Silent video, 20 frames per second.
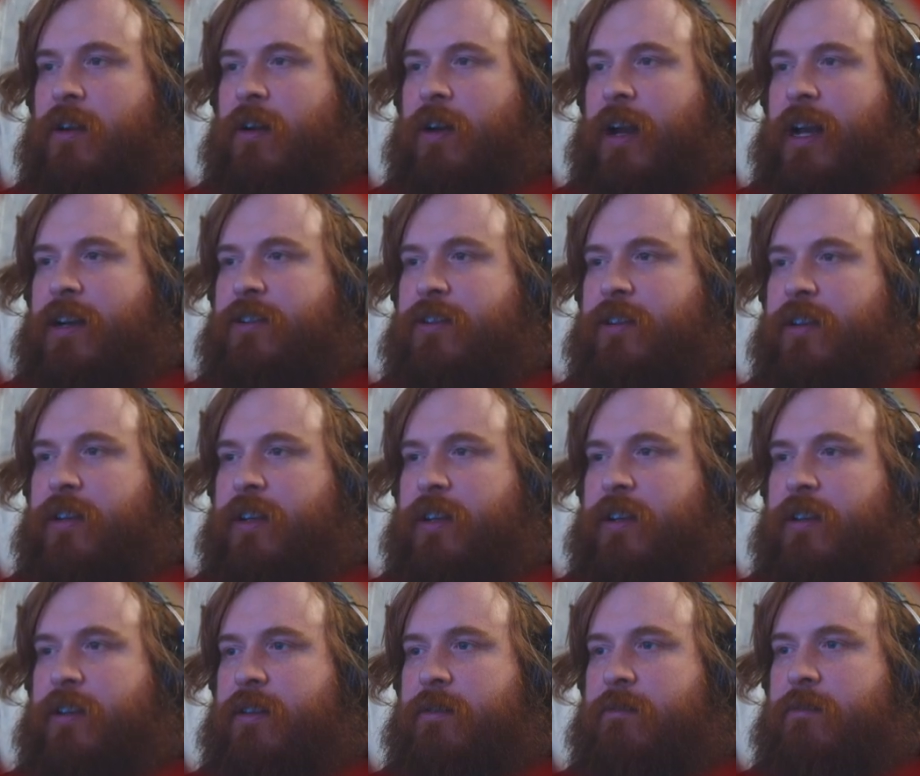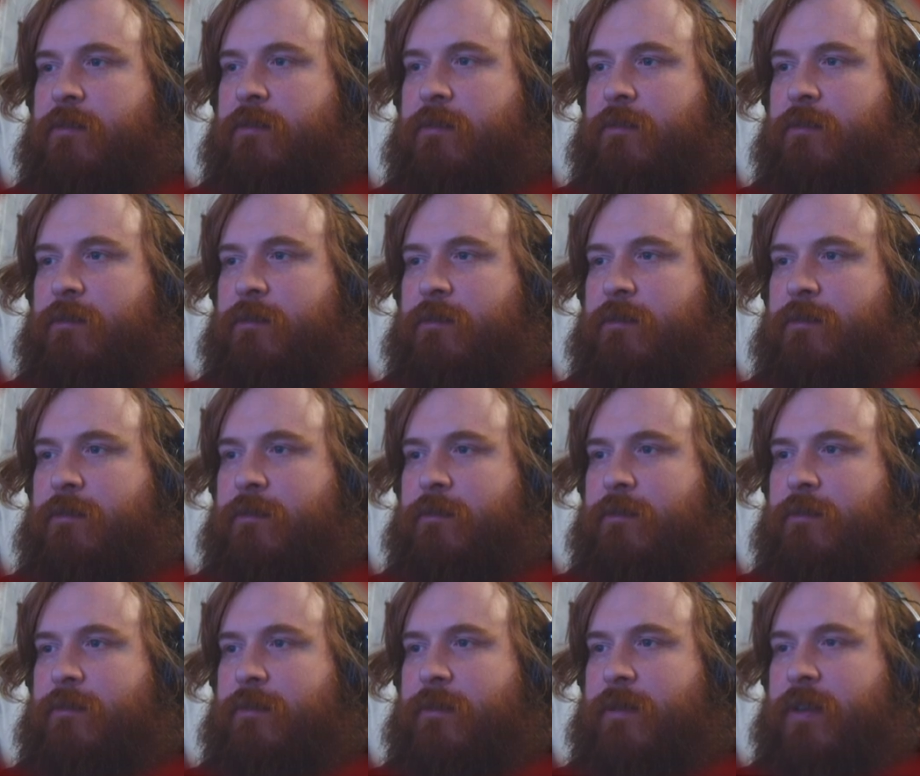Actually,
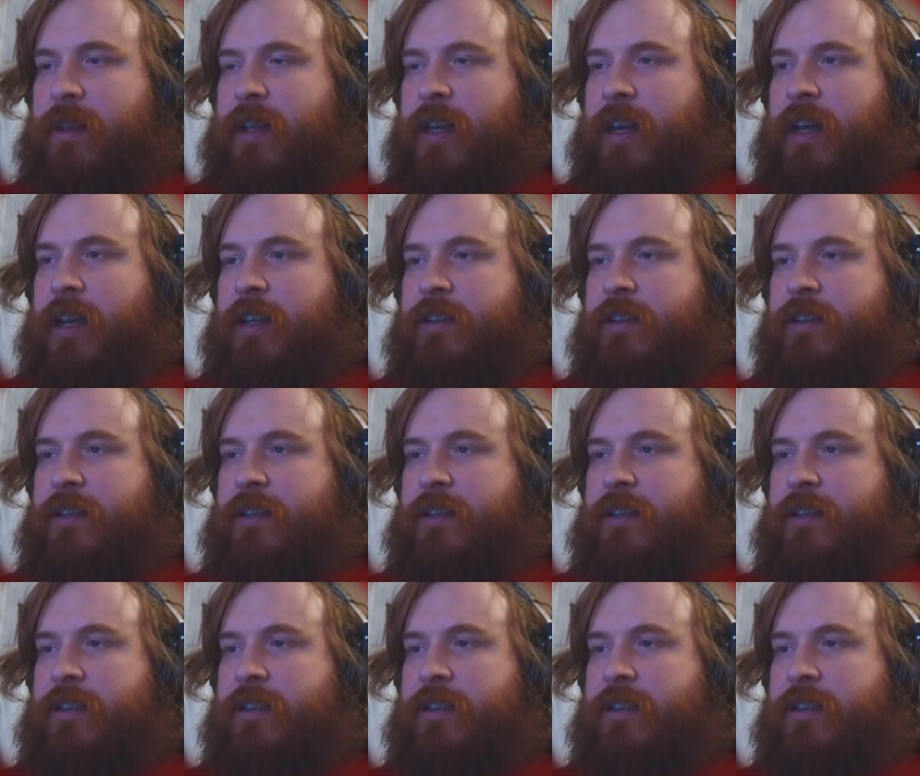yeah,